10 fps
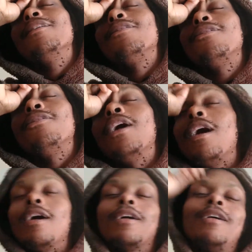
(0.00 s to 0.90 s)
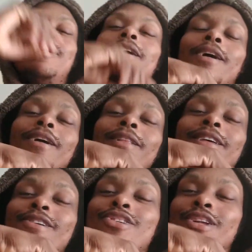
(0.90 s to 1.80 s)
fuck,
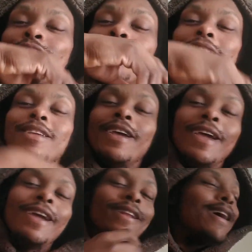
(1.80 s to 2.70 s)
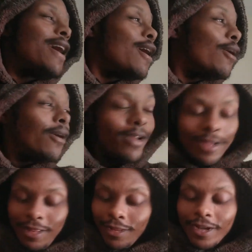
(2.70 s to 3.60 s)
this shit's about to end now.
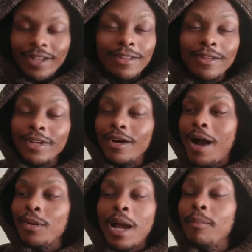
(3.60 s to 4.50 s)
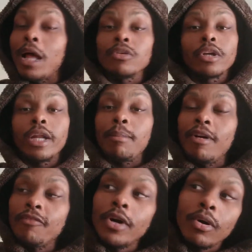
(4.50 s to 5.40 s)
Looking, you know, I, I was looking at
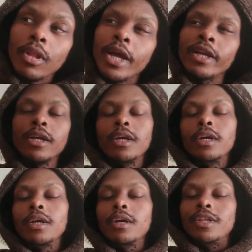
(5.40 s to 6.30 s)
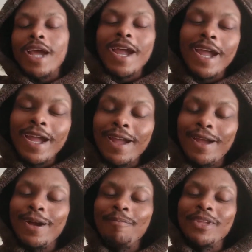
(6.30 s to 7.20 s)
my phone like,
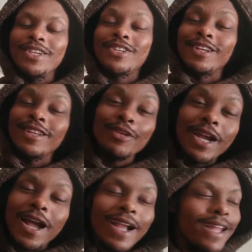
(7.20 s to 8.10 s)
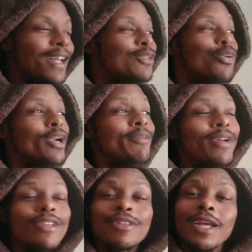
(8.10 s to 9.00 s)
damn, this shit. We got, I got like 20
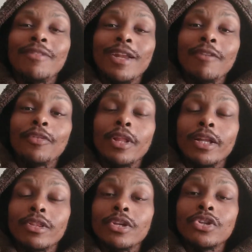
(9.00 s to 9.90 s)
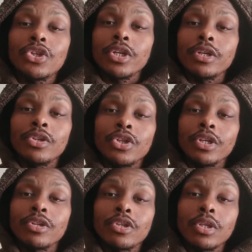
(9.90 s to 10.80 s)
minutes left, and I feel like this shit
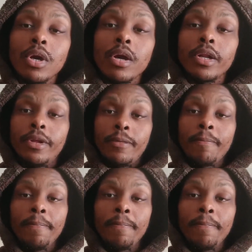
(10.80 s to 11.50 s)
just started.